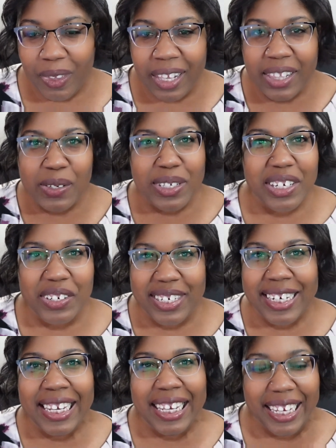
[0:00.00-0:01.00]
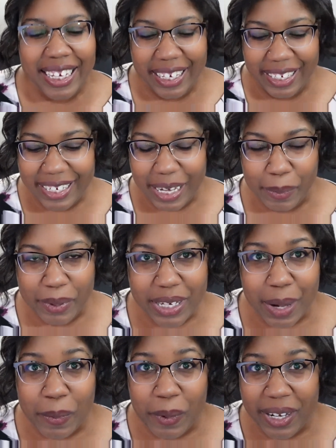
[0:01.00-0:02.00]
those little dinky
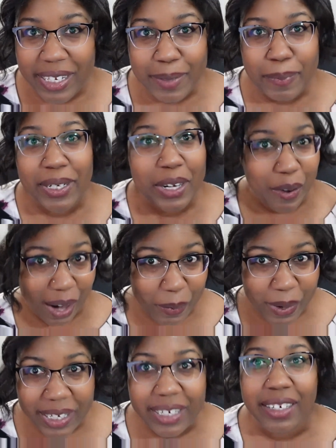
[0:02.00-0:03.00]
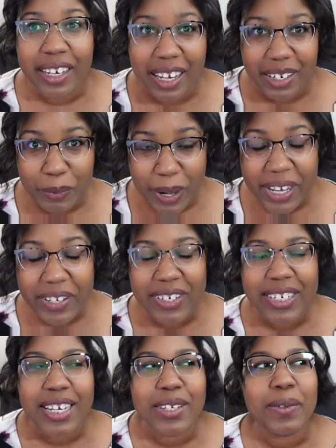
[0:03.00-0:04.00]
tabletop ones, but no, I wanted a regular
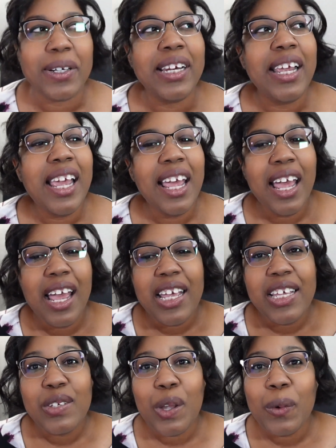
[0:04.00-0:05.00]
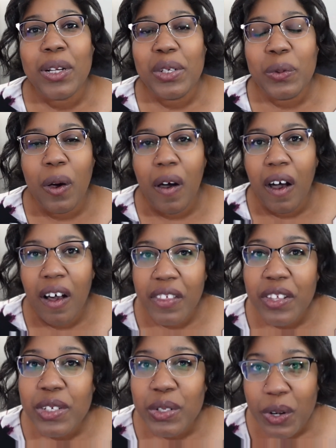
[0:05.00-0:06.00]
sized one. So I went to all
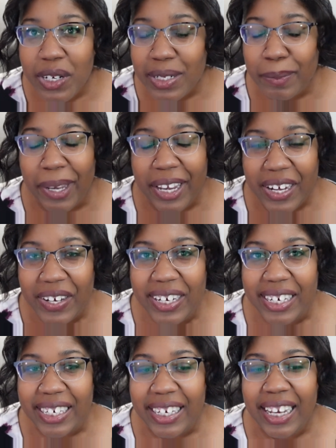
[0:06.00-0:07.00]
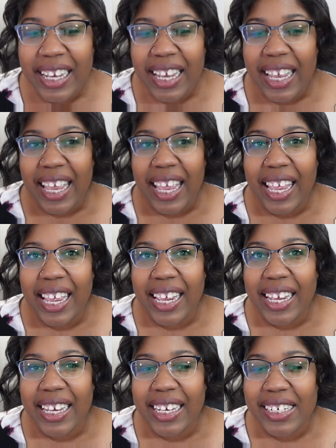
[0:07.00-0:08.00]
the stores in my area
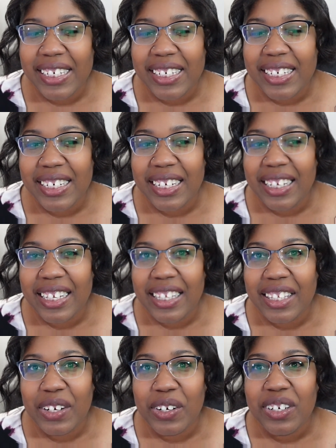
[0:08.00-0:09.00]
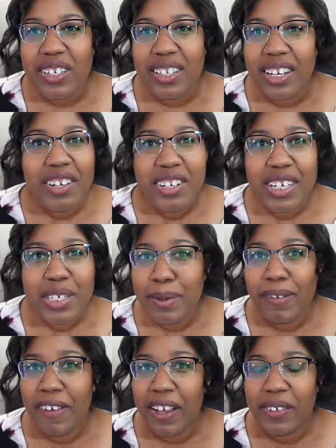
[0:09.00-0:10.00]
and there are none to
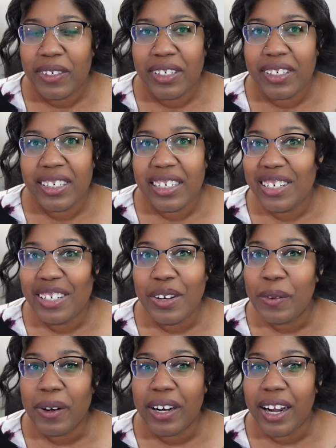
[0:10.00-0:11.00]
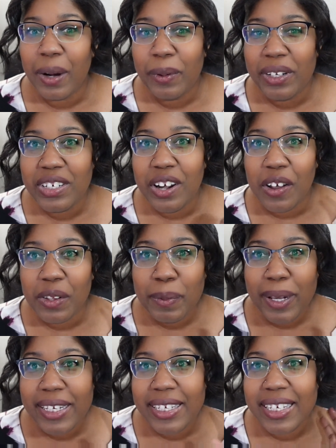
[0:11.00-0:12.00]
be found. Nowhere. I went to all the
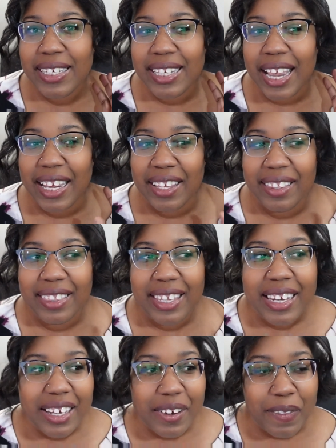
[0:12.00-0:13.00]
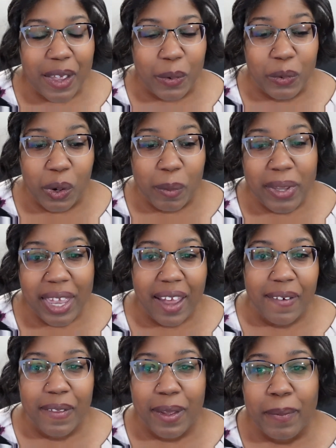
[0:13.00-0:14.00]
places I could think of that would normally
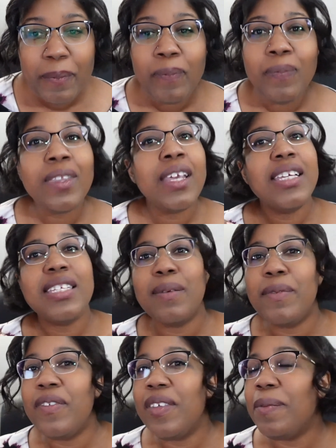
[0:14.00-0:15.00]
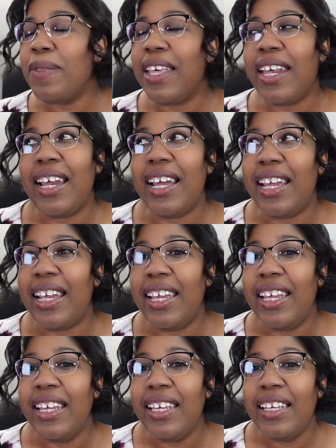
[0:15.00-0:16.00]
have them. Some of them that I